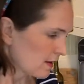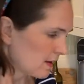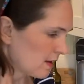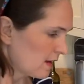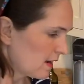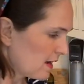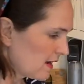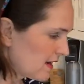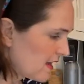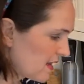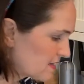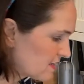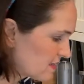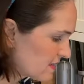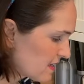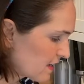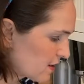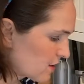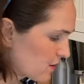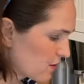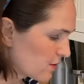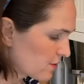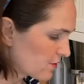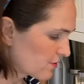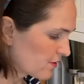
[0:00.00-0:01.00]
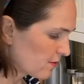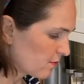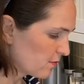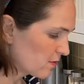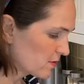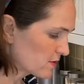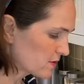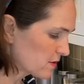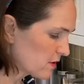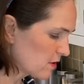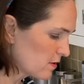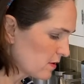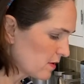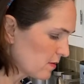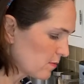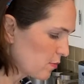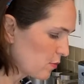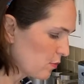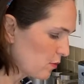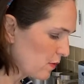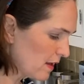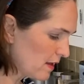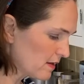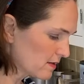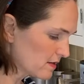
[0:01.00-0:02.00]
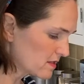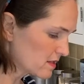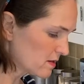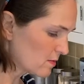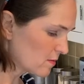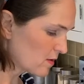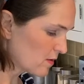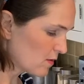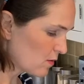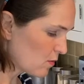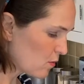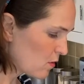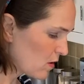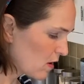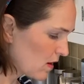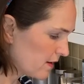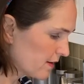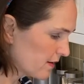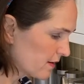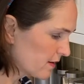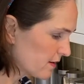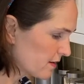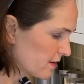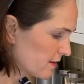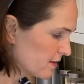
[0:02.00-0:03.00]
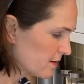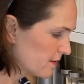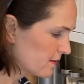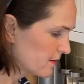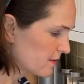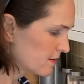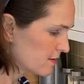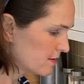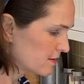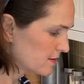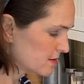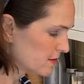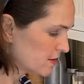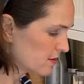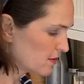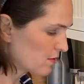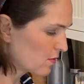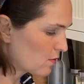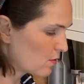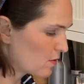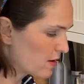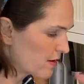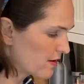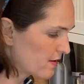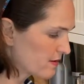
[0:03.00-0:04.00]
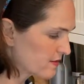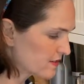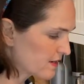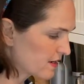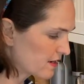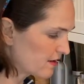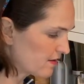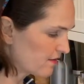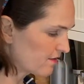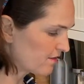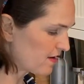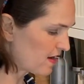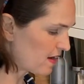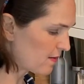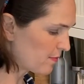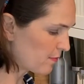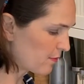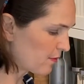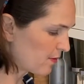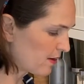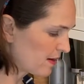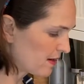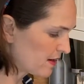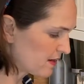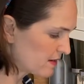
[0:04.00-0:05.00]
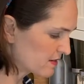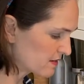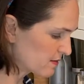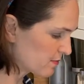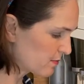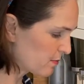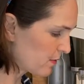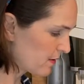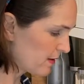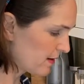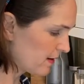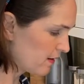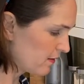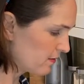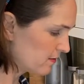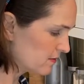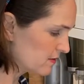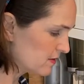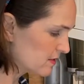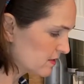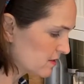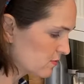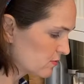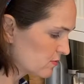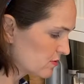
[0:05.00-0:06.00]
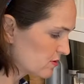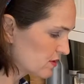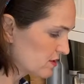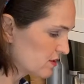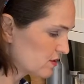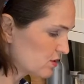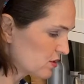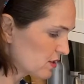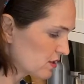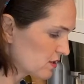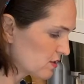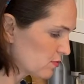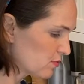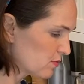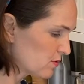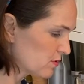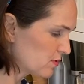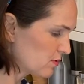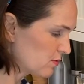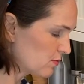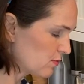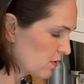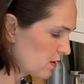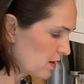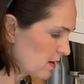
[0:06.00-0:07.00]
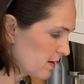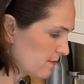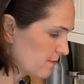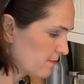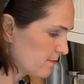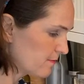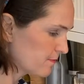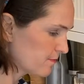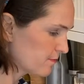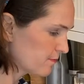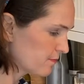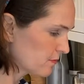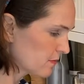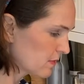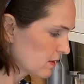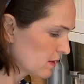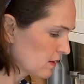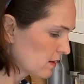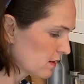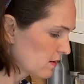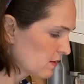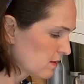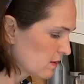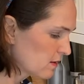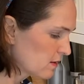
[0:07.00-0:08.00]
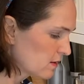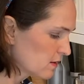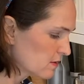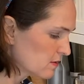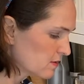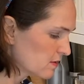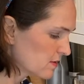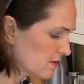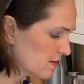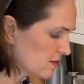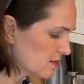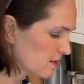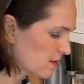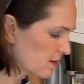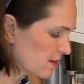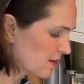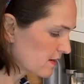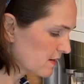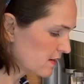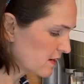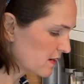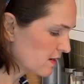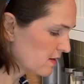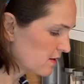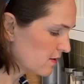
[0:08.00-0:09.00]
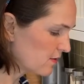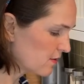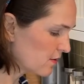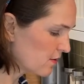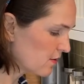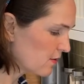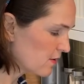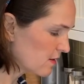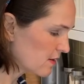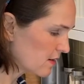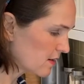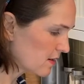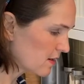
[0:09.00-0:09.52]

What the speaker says: And as they cook, they will slowly pull out some of the water. So the water is going to evaporate as it browns, which is just what you want. So this will continue to cook.